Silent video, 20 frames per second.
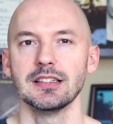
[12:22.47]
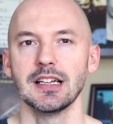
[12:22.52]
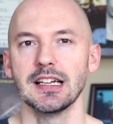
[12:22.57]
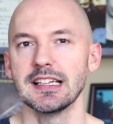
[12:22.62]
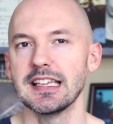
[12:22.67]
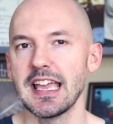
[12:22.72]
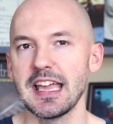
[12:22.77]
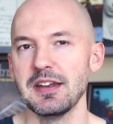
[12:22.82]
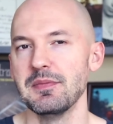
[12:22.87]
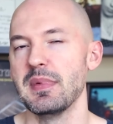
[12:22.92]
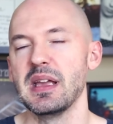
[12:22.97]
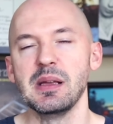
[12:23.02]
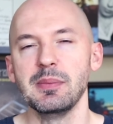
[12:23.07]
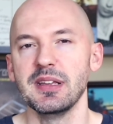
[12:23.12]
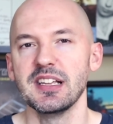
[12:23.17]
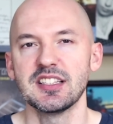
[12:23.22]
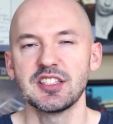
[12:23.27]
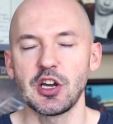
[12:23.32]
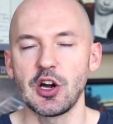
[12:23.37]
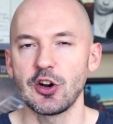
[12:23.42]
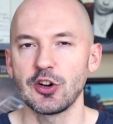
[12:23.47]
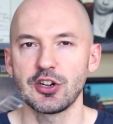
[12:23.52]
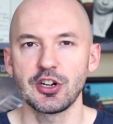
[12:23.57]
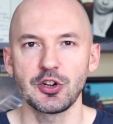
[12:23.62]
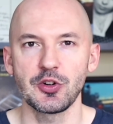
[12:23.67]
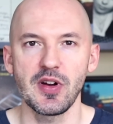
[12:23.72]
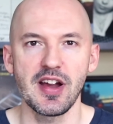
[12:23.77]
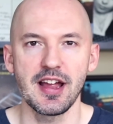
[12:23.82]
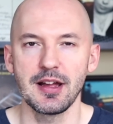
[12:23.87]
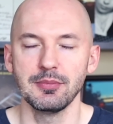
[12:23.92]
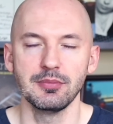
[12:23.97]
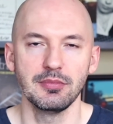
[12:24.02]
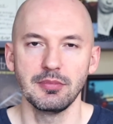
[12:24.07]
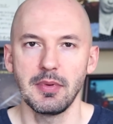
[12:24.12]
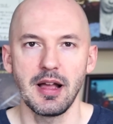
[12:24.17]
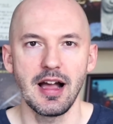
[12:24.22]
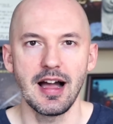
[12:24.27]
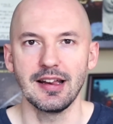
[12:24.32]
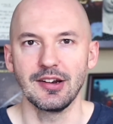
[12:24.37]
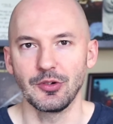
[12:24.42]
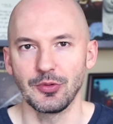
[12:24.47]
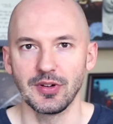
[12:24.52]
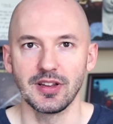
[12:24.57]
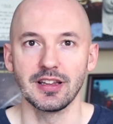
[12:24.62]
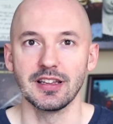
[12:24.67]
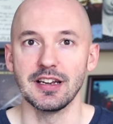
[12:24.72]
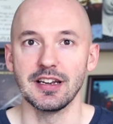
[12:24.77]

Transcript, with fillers: Again, maybe it's Archigram. I don't really